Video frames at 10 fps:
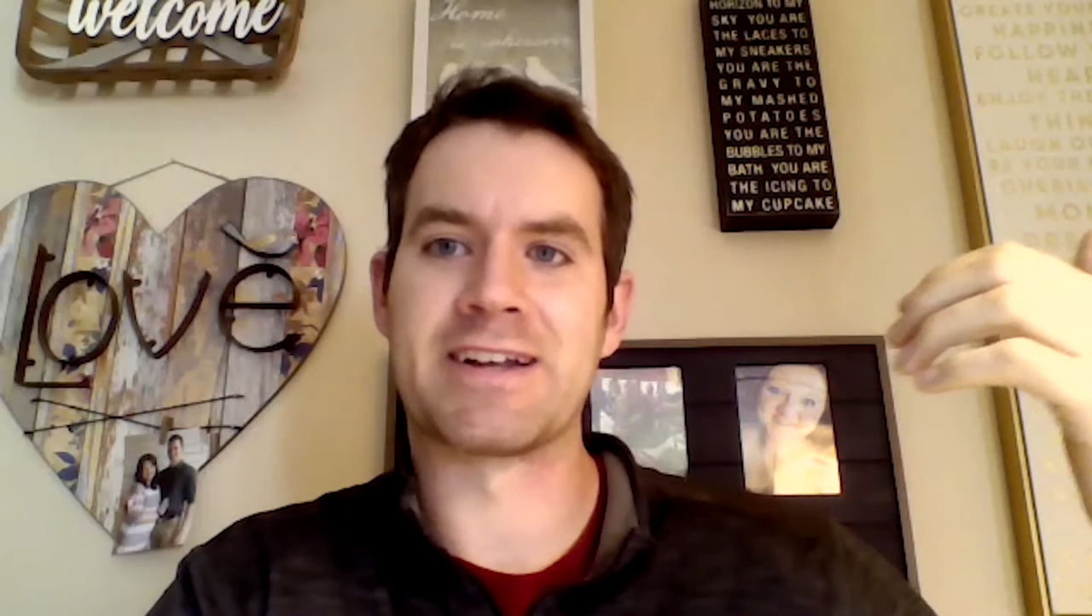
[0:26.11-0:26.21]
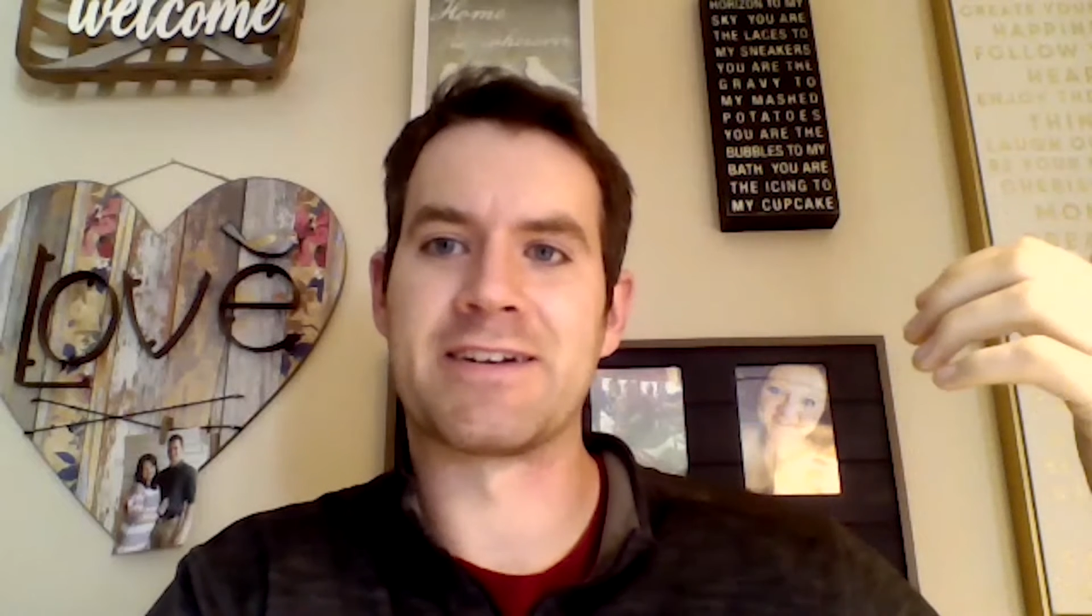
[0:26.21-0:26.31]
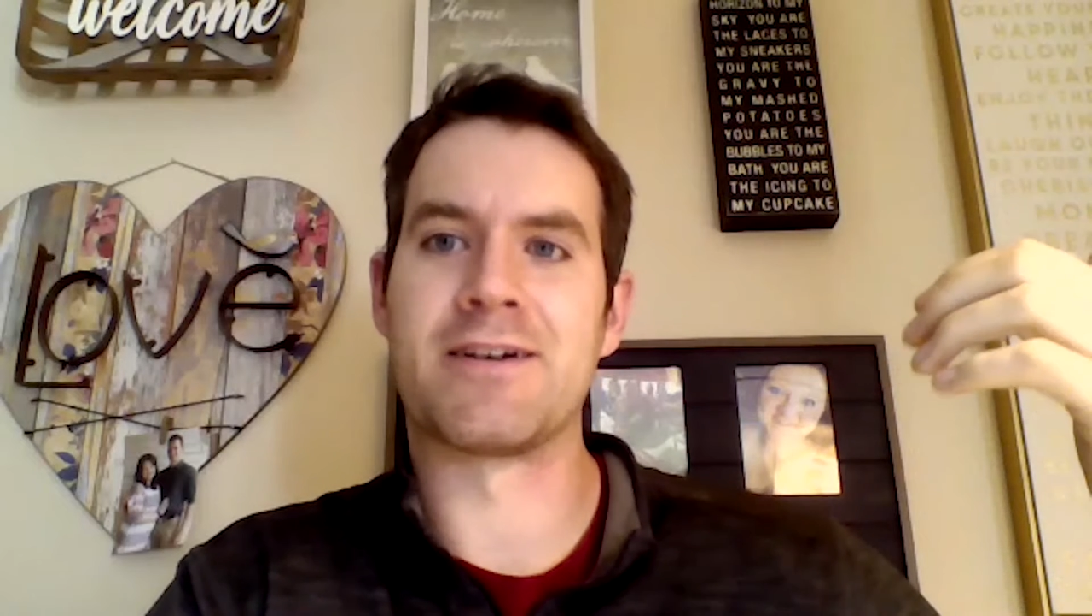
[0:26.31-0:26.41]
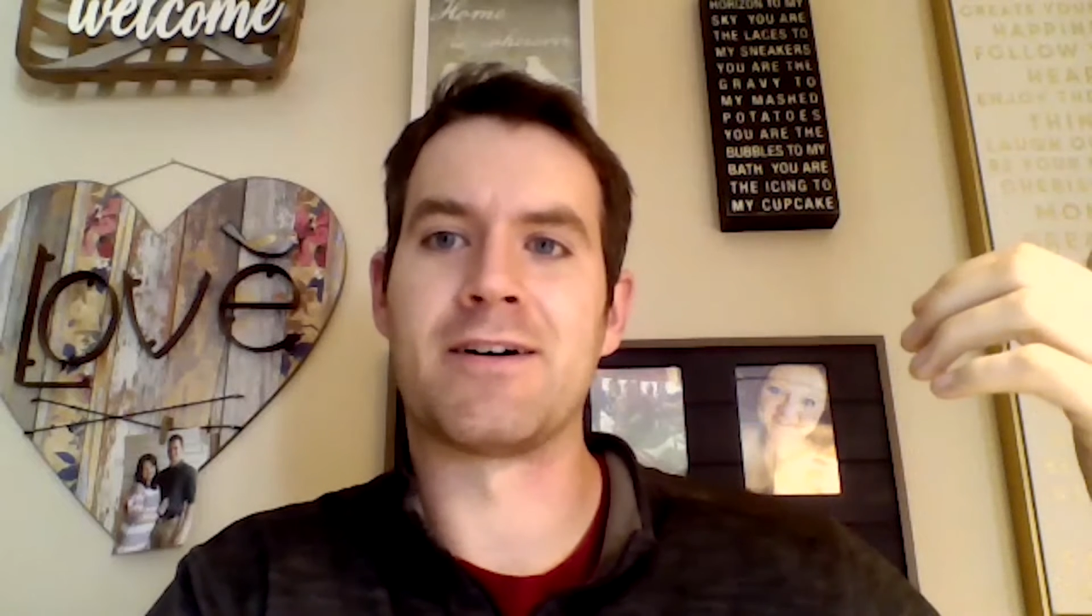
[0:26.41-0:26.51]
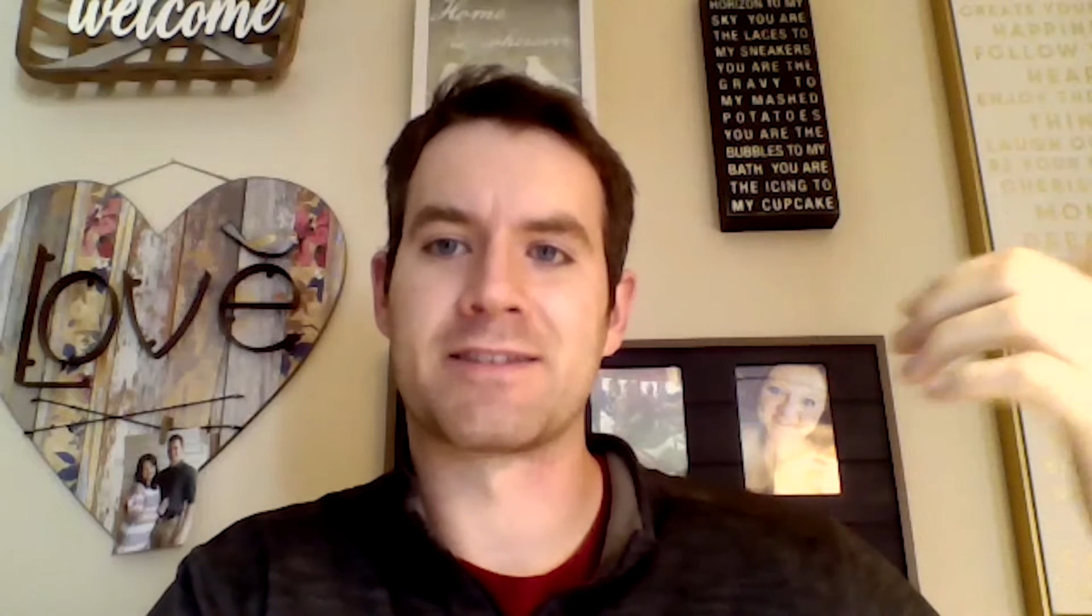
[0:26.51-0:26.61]

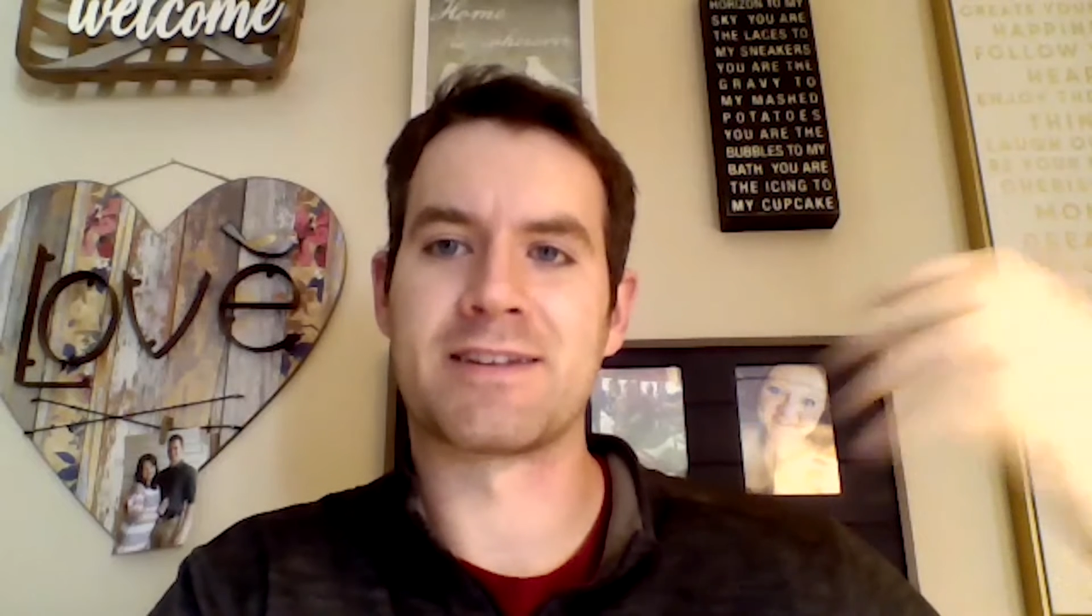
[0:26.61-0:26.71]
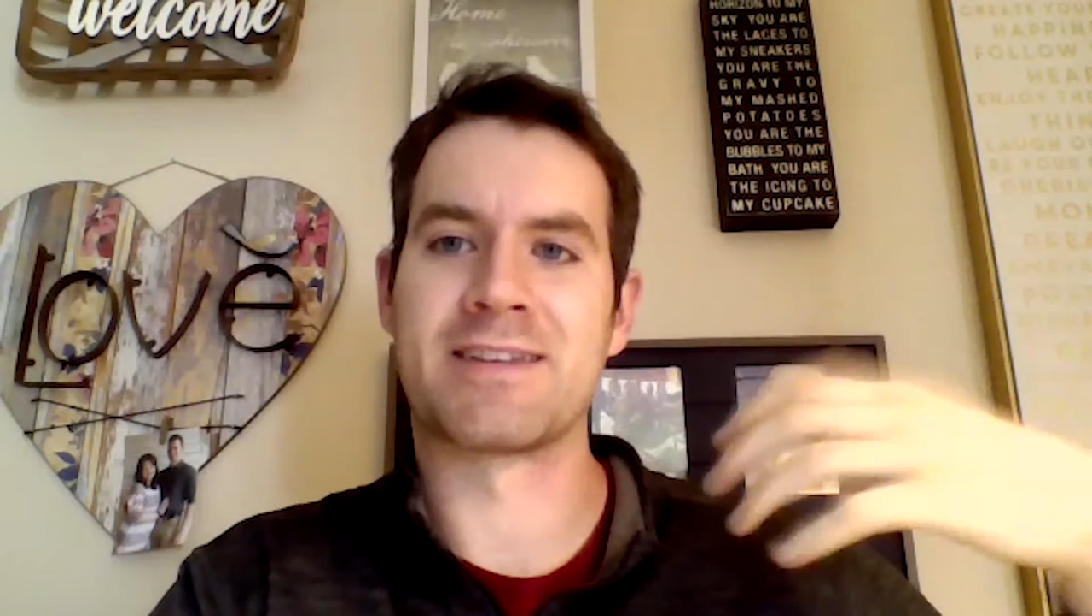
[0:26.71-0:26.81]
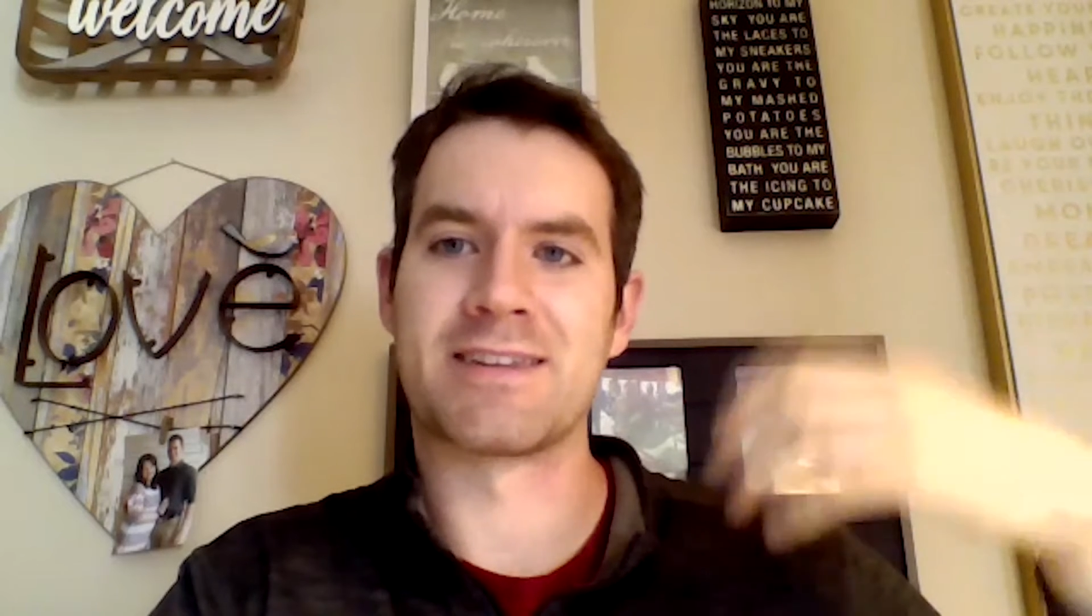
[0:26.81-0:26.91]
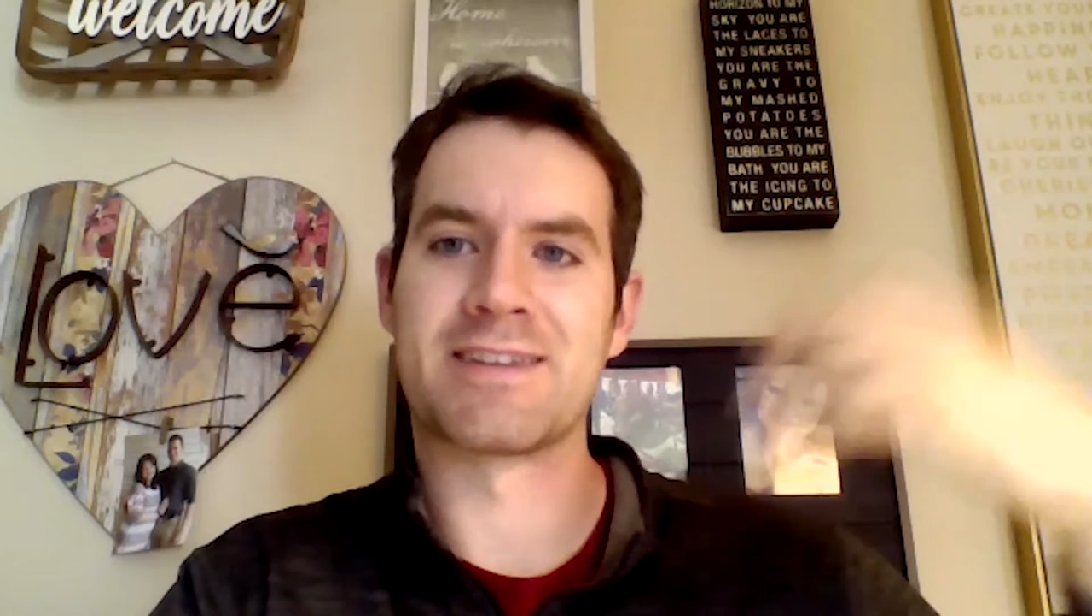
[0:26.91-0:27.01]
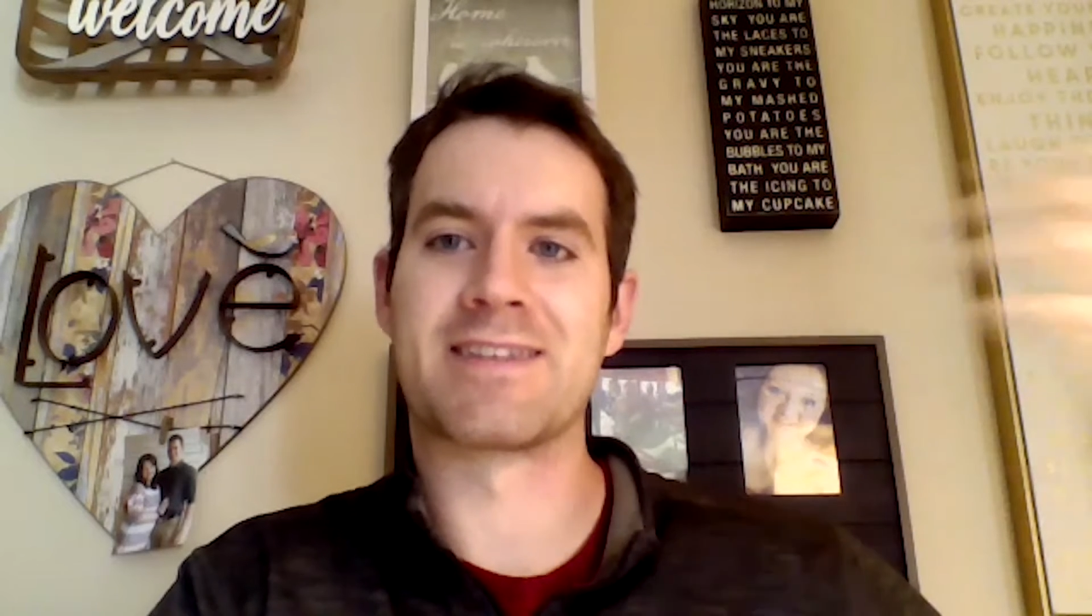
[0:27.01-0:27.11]
adult and